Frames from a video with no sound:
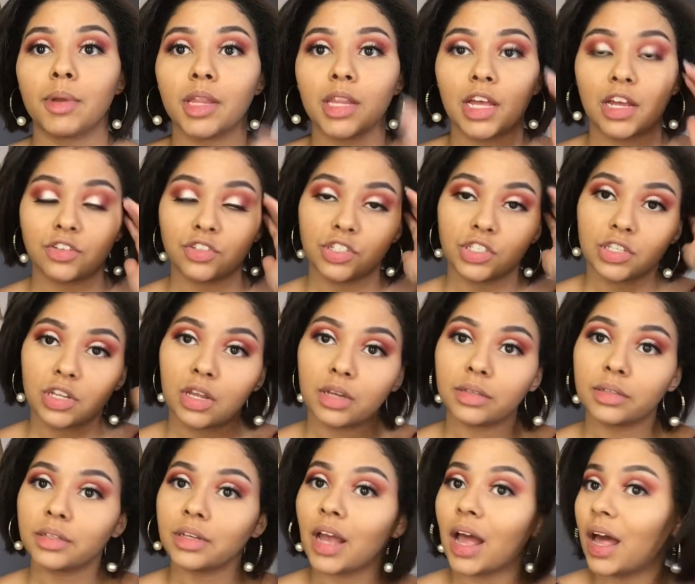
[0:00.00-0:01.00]
my lashes
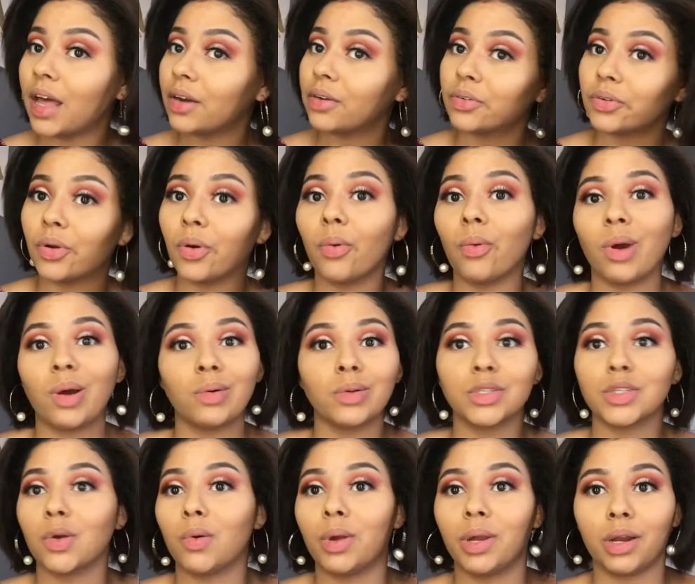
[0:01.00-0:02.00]
on. I don't know what
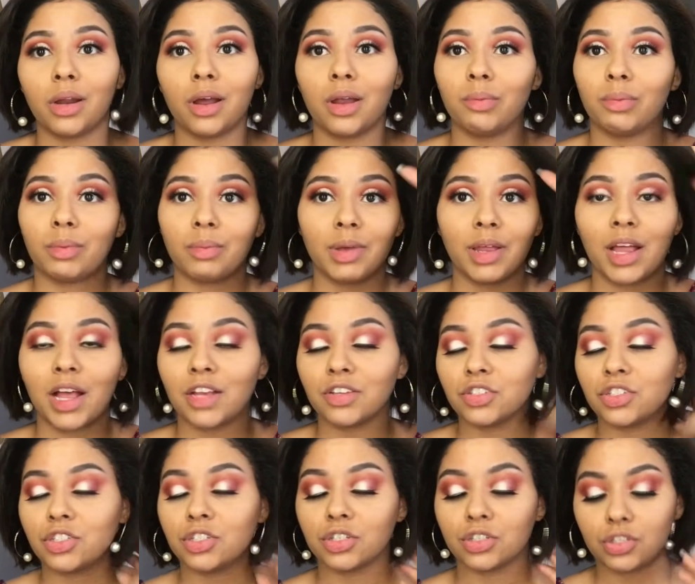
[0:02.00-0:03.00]
was going on, but my
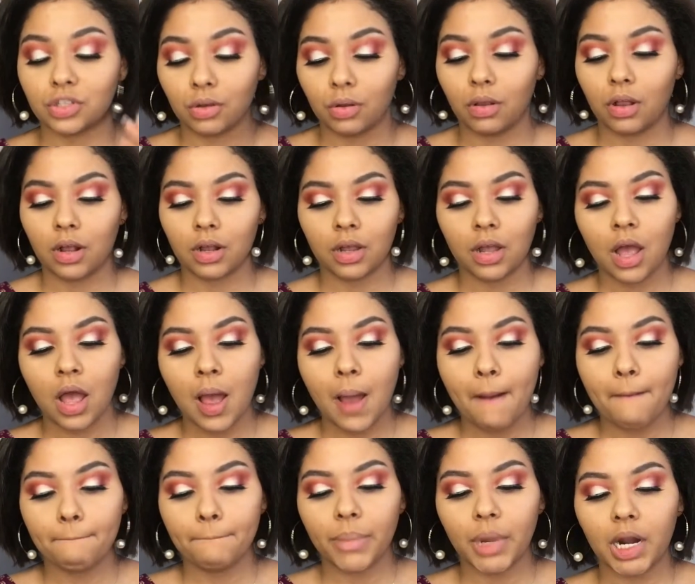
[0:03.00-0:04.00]
lashes took so long.
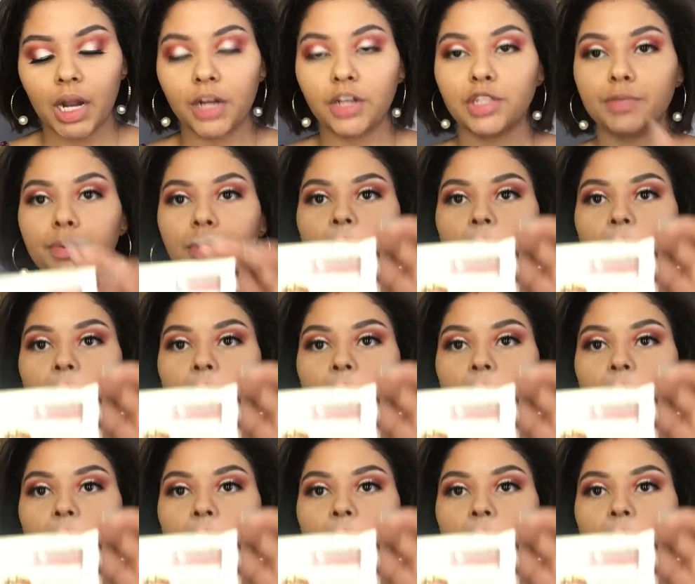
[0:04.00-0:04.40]
But I just